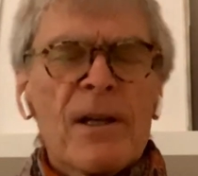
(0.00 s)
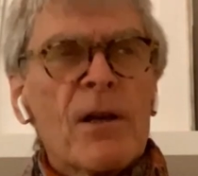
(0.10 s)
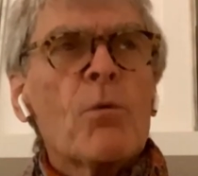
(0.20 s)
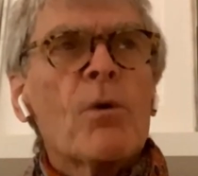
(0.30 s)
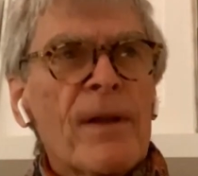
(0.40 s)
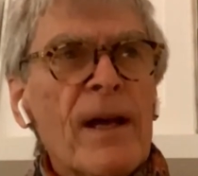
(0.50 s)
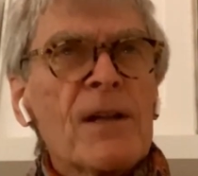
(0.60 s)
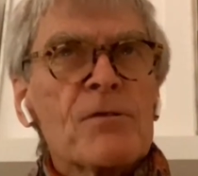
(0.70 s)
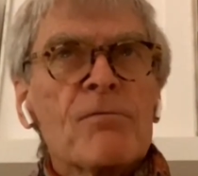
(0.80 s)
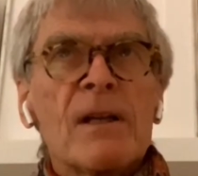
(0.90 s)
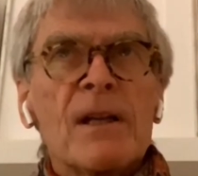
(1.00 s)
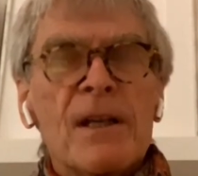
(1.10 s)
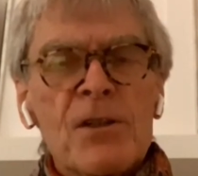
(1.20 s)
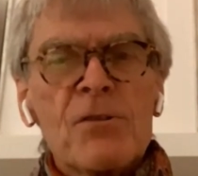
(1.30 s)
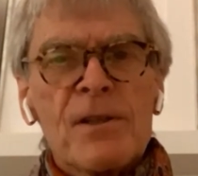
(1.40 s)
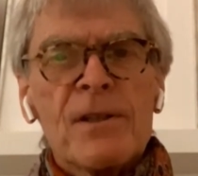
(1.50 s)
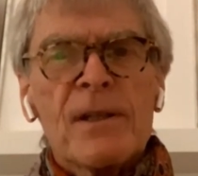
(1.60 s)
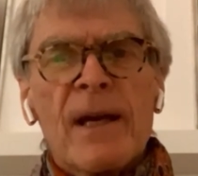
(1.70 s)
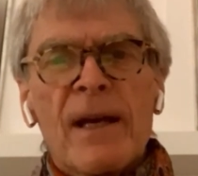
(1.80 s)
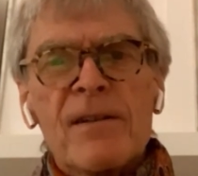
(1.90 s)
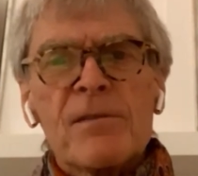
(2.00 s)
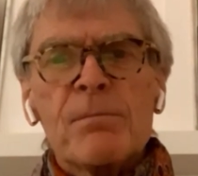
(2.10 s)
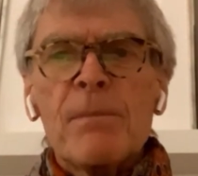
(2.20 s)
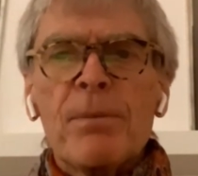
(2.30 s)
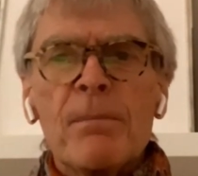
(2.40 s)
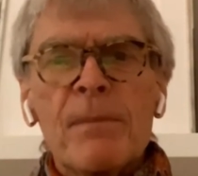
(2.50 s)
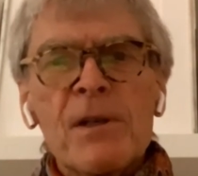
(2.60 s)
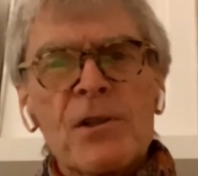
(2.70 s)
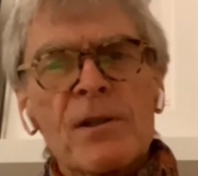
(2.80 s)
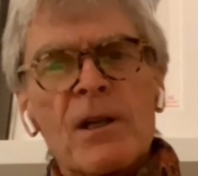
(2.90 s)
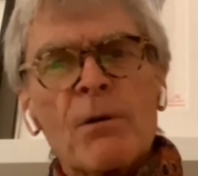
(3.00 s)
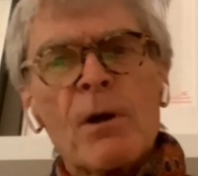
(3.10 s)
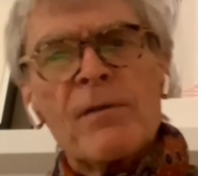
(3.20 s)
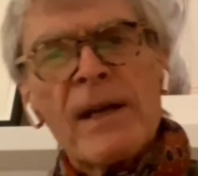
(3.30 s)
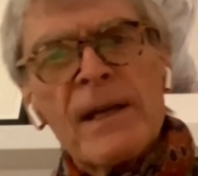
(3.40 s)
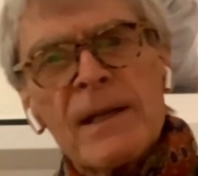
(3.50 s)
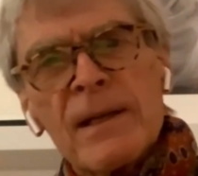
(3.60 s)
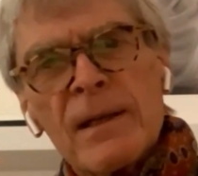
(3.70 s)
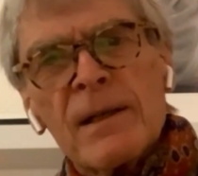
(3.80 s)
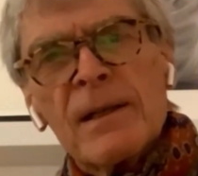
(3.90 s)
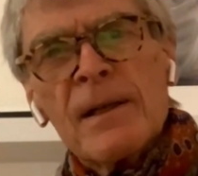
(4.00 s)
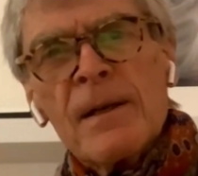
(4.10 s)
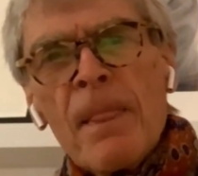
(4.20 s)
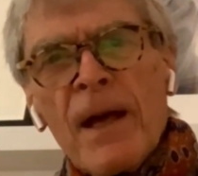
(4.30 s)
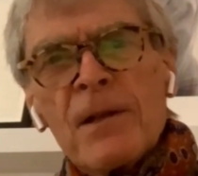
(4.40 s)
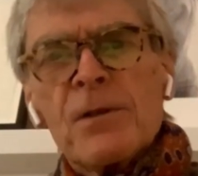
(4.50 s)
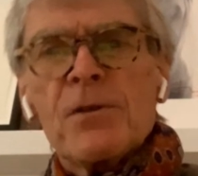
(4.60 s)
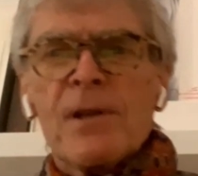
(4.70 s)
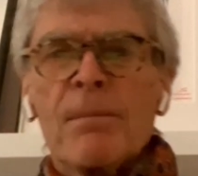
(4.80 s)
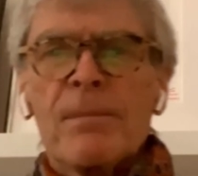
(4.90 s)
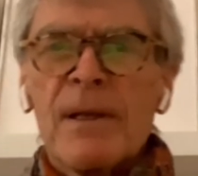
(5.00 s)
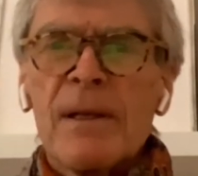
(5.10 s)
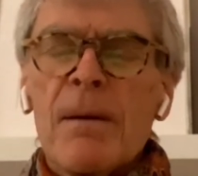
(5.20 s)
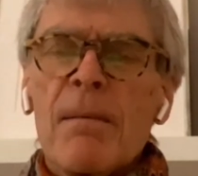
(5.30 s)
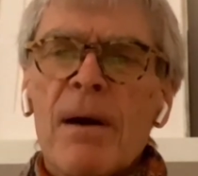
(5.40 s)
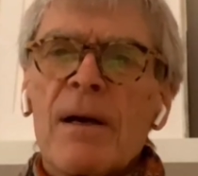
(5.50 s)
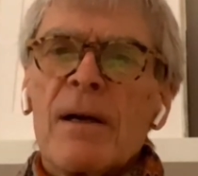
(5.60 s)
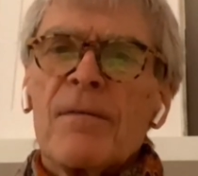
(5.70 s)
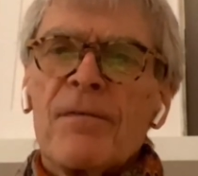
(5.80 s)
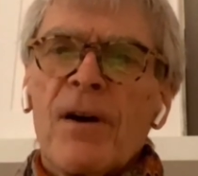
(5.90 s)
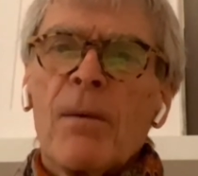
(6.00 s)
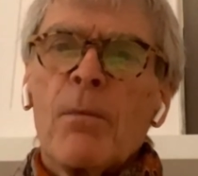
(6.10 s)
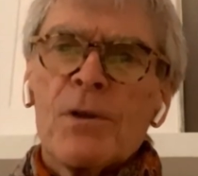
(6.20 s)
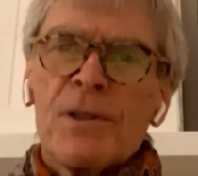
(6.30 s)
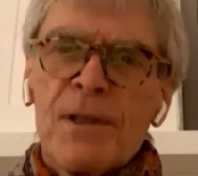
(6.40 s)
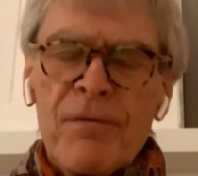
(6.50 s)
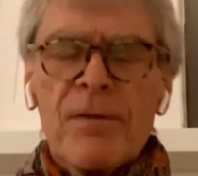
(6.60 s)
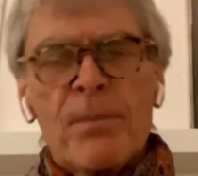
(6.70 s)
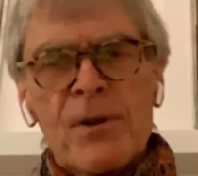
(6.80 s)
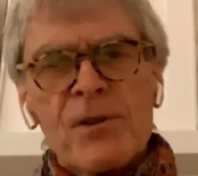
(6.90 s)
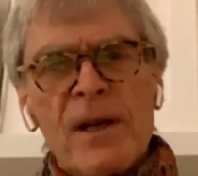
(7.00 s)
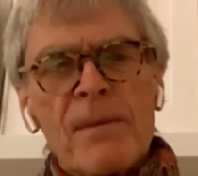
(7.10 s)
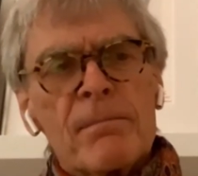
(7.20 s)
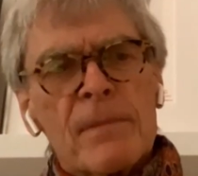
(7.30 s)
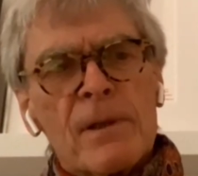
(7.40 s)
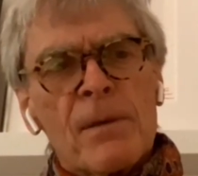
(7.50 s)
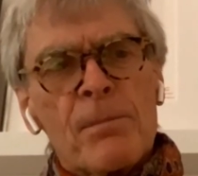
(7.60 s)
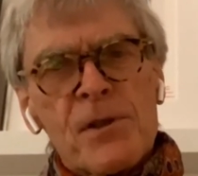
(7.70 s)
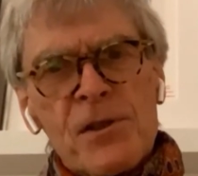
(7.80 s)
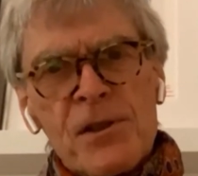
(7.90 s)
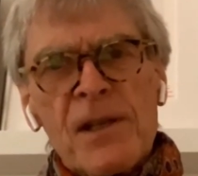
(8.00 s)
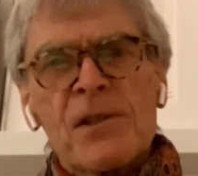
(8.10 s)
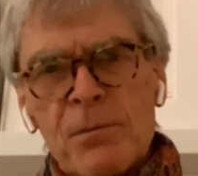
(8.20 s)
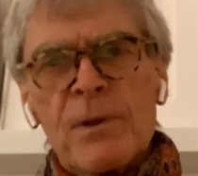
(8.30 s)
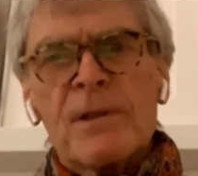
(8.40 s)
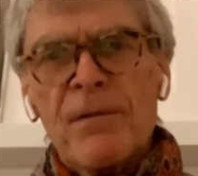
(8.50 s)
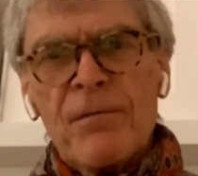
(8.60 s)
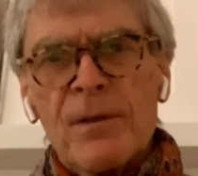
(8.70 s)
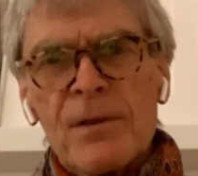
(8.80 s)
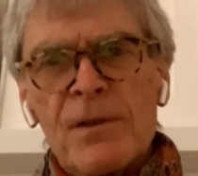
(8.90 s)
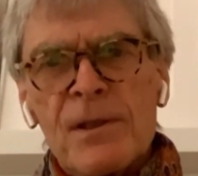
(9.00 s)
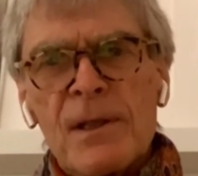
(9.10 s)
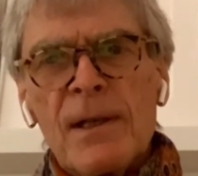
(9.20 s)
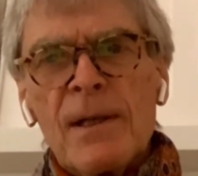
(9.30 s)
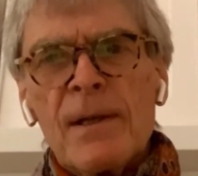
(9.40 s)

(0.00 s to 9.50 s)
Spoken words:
I go, well, that's really interesting. That gives me permission to go over here and do something far more different, because I'm obsessed with difference.